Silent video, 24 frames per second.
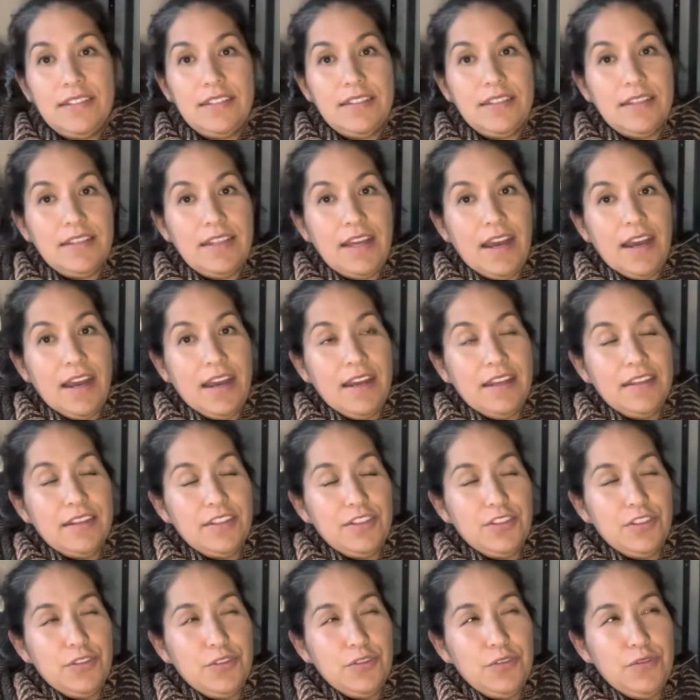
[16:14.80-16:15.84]
that
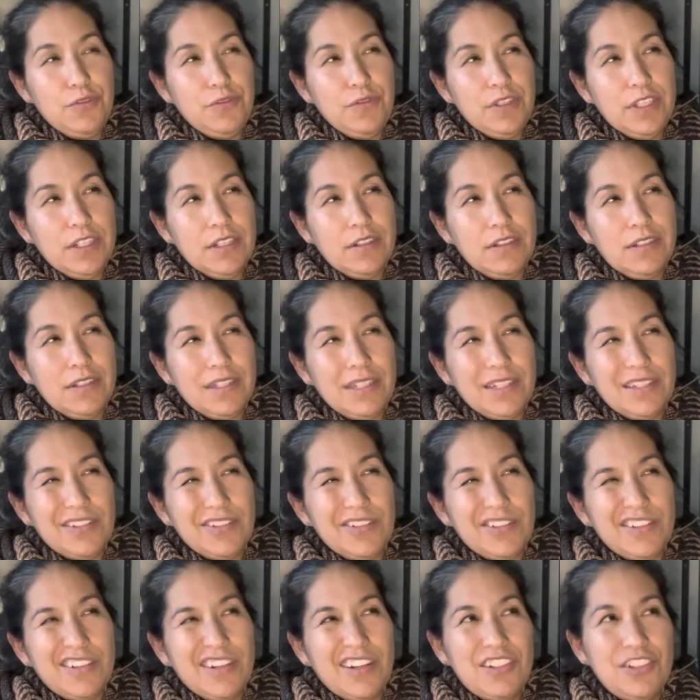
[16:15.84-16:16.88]
you feel like you're
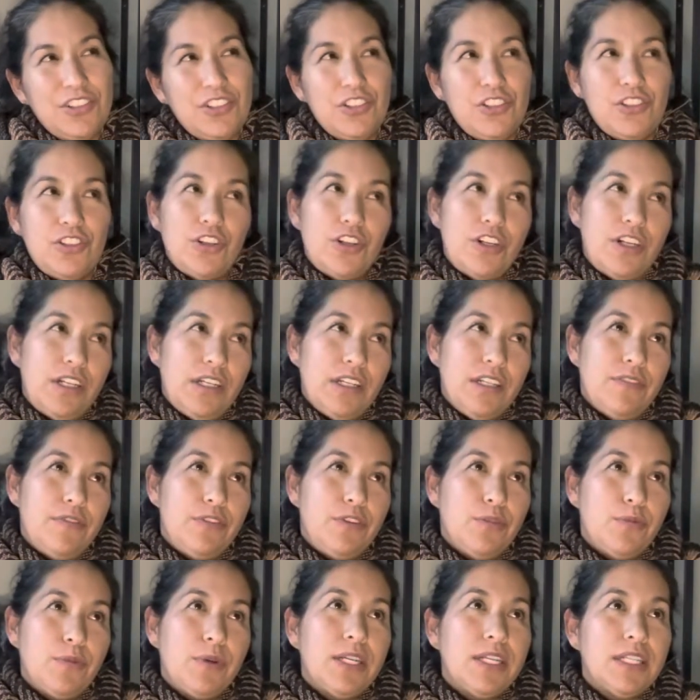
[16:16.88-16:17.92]
not sure if
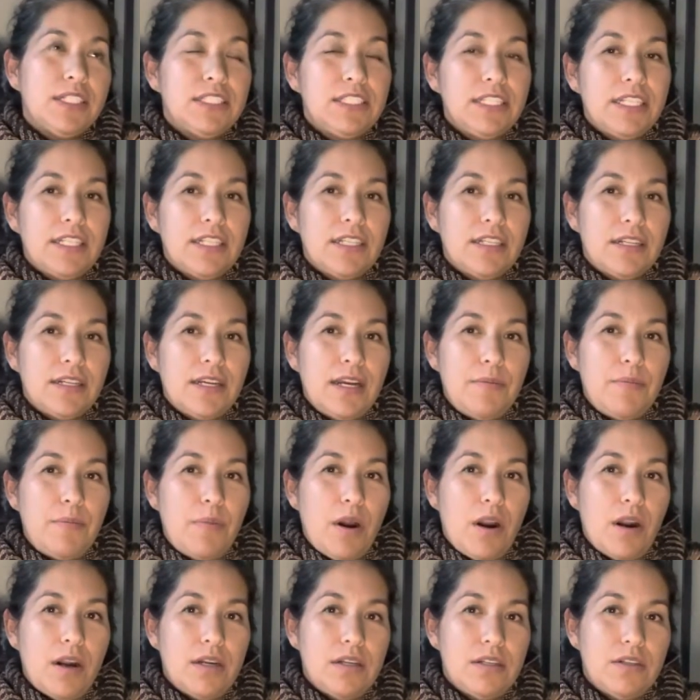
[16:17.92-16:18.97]
you want to take
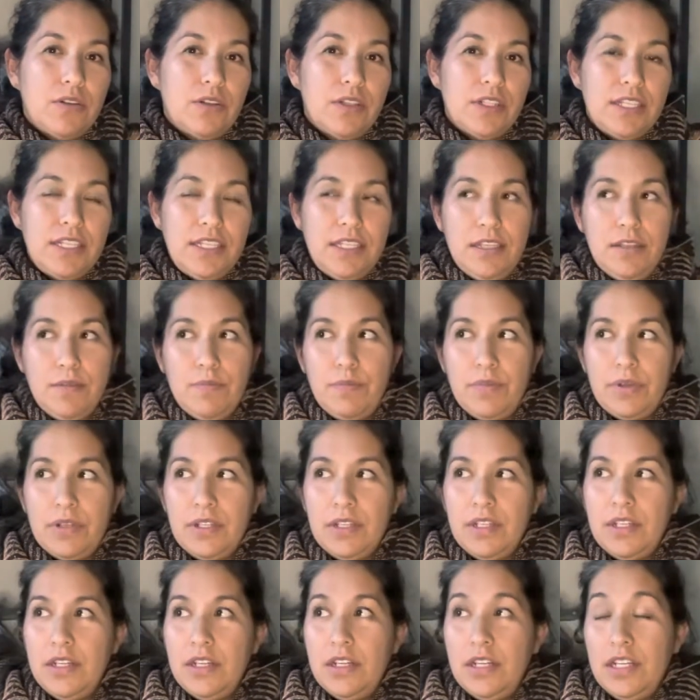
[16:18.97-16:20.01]
apart or keep
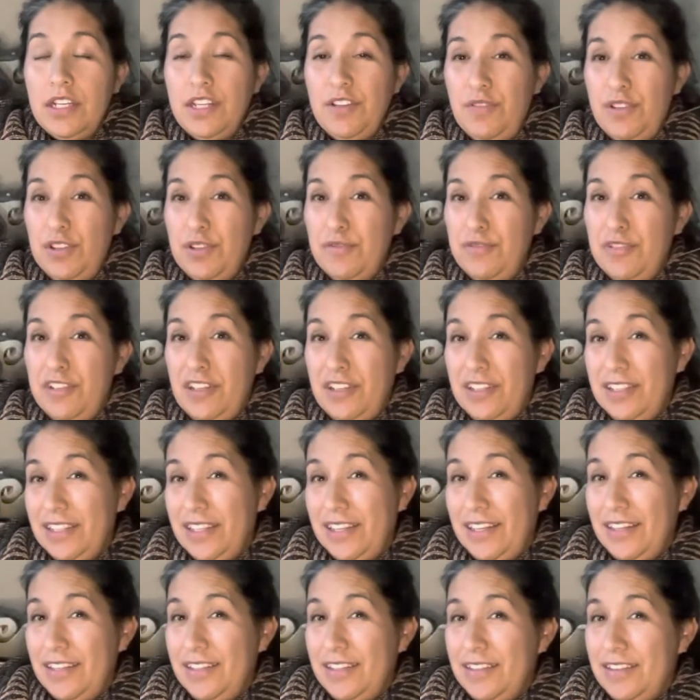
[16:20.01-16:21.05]
if you've done
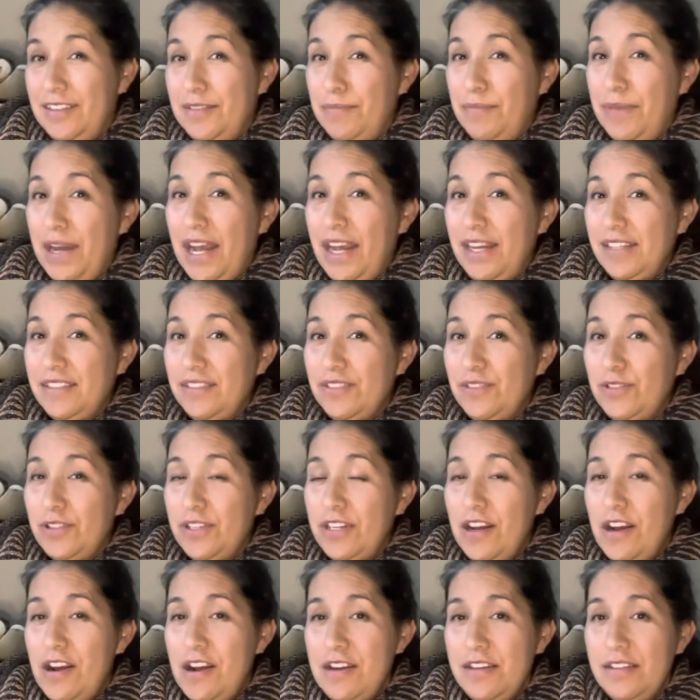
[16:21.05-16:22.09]
that in the past or
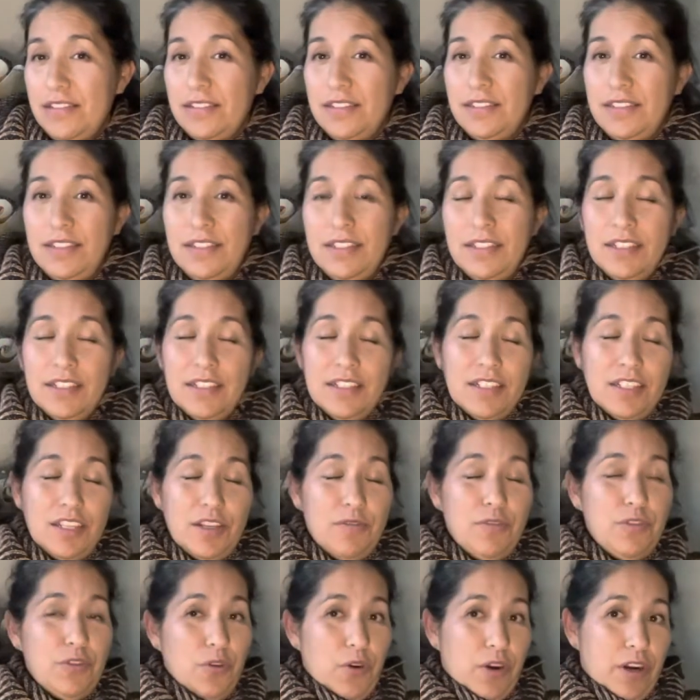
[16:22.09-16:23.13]
not if
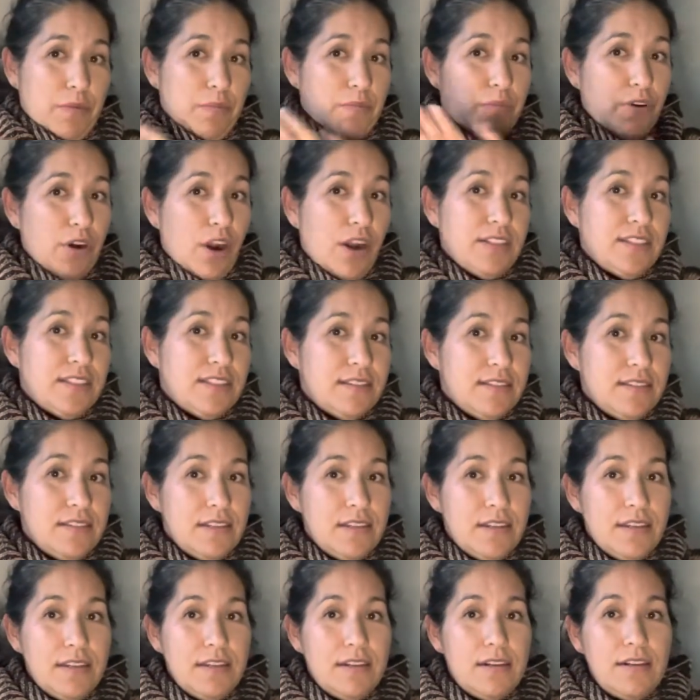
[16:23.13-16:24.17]
you are a process
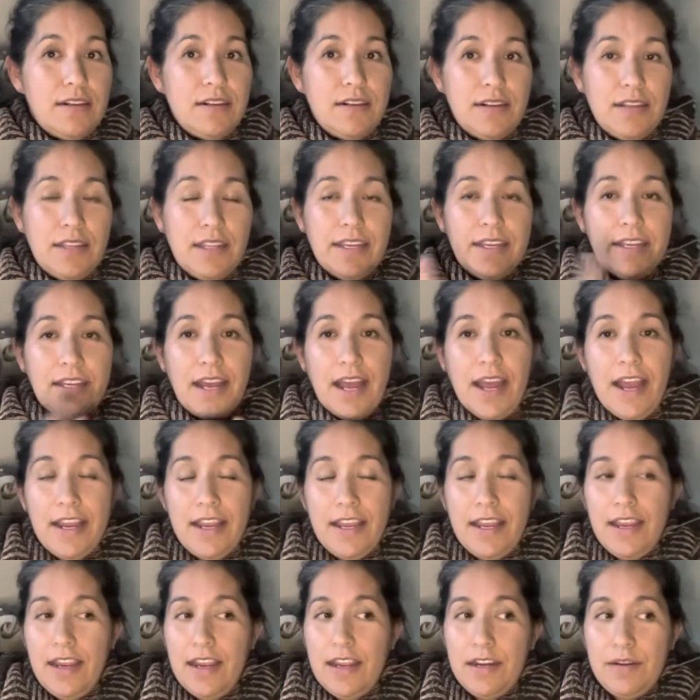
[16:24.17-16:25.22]
knitter like I
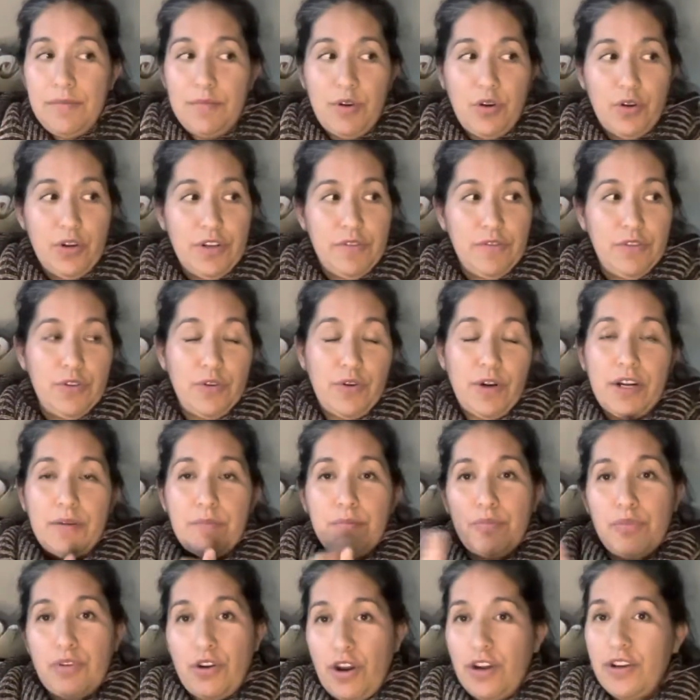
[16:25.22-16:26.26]
am or if you are
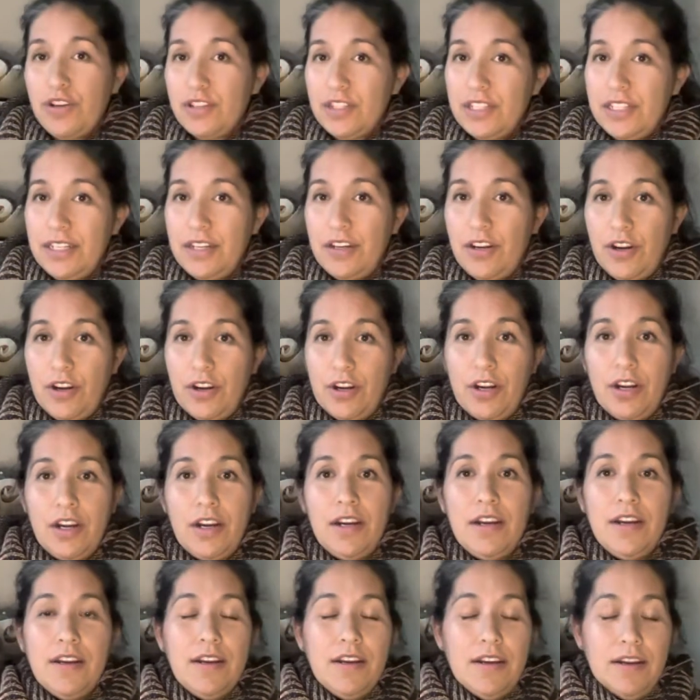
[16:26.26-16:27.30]
a product knitter
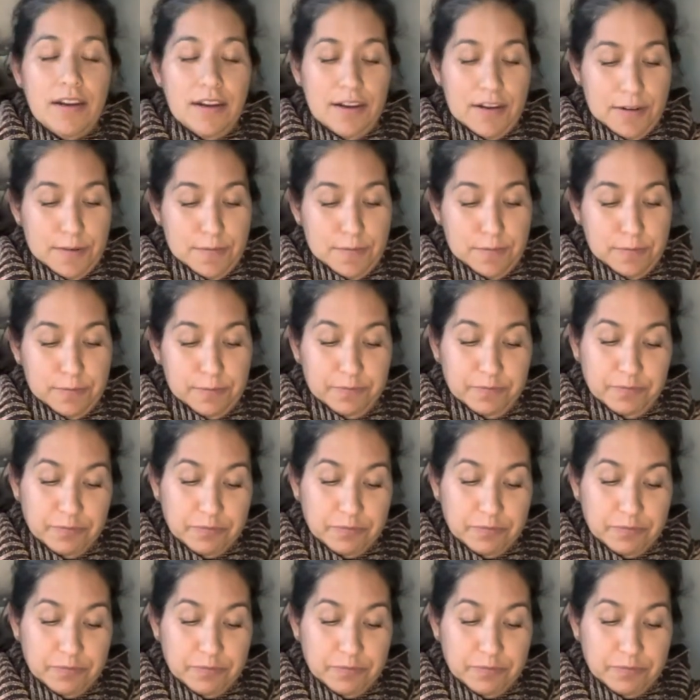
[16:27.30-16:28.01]
um,